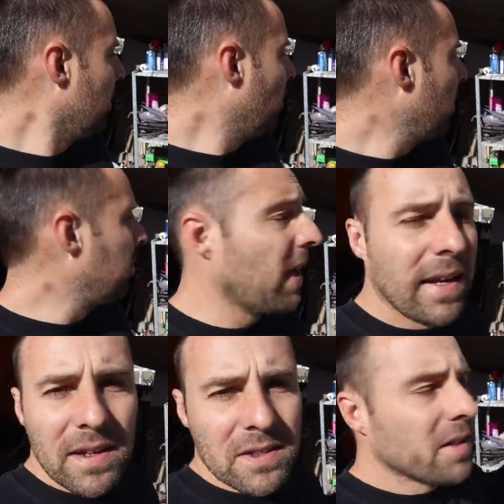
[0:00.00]
What the
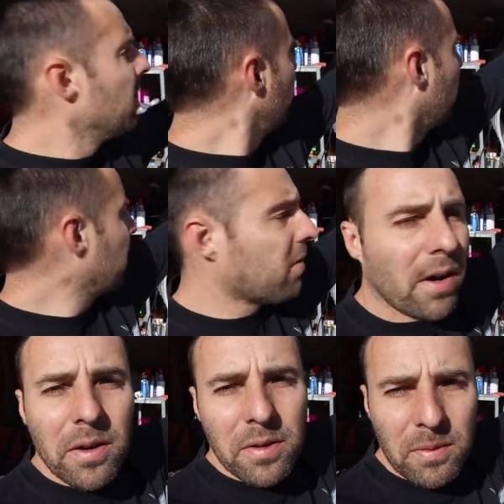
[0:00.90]
plan is, we're going to
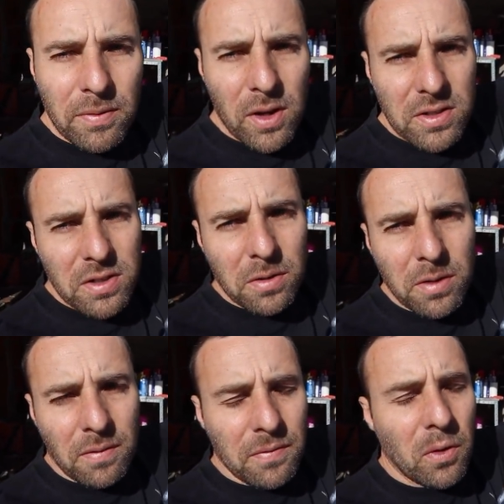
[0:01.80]
throw, we've got
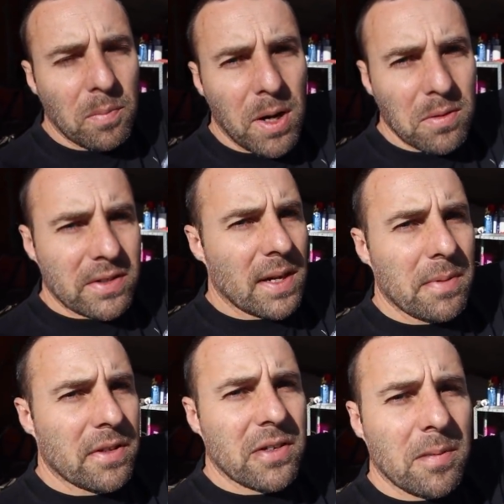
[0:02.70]
two of four bolts up
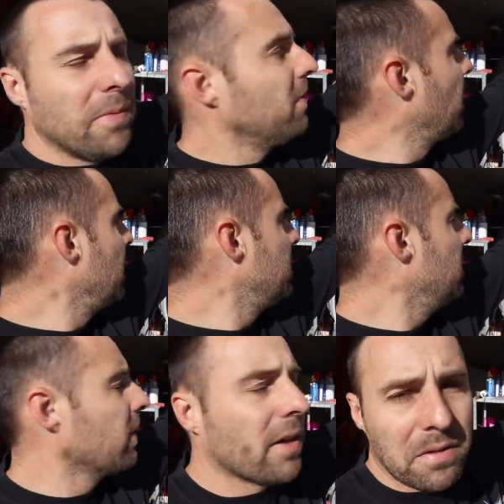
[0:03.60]
on the top flange
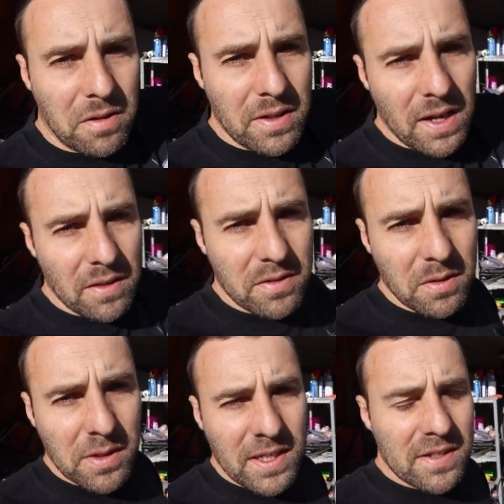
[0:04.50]
here, we're going to throw the other
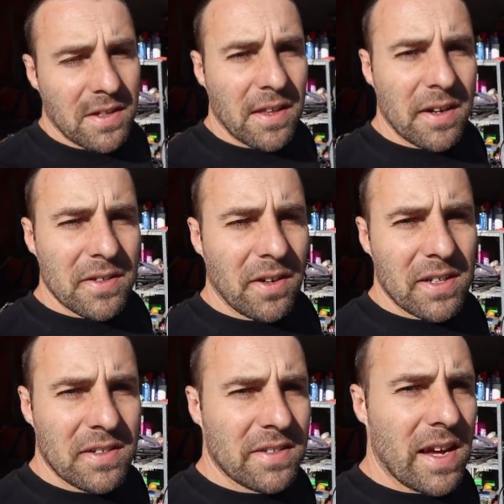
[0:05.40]
two in there so that it's
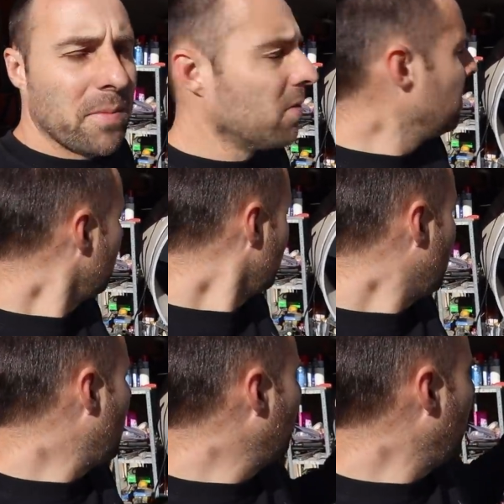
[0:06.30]
nice and stable,
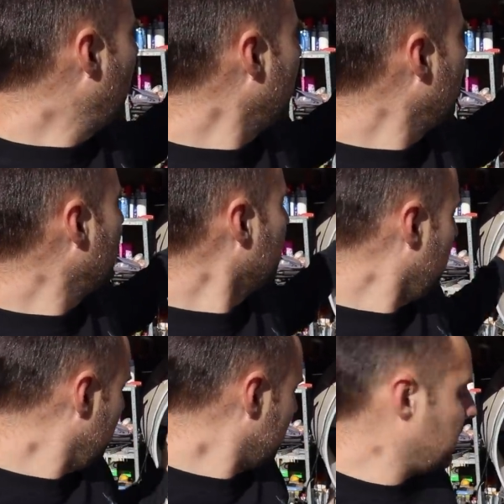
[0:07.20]
um, and then
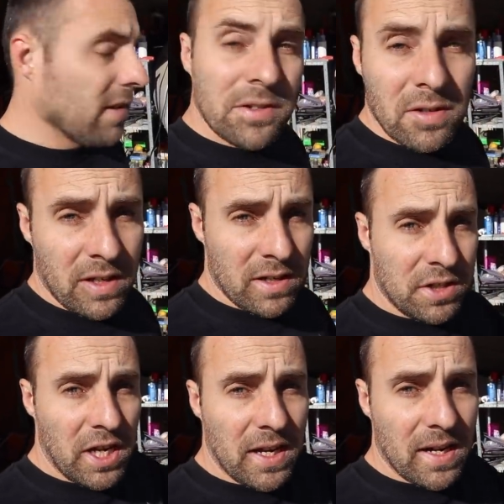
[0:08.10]
we're just literally going to
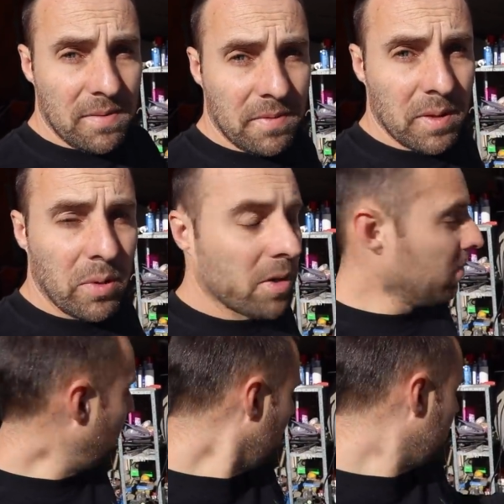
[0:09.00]
jack it up from the
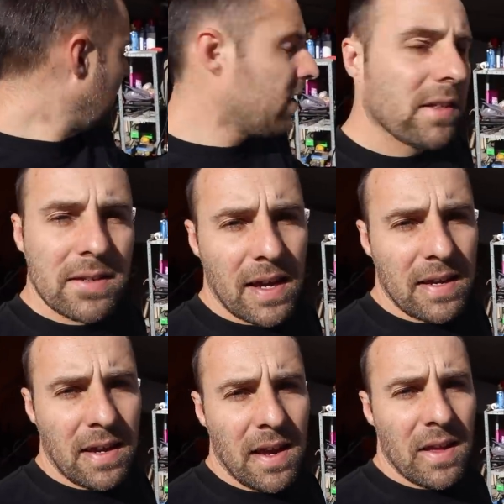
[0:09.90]
bottom. I need to
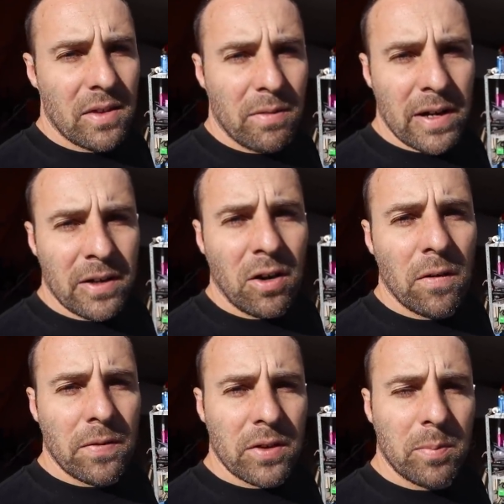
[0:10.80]
take the rudder
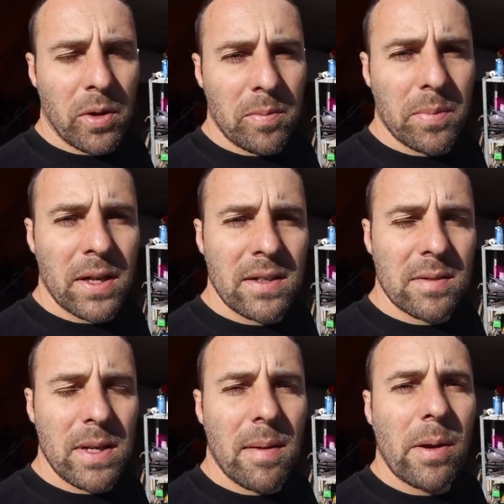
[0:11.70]
off this bottom pin
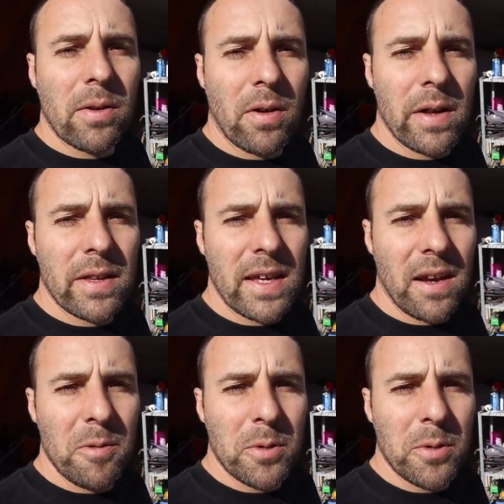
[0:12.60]
to be able to grind the yellow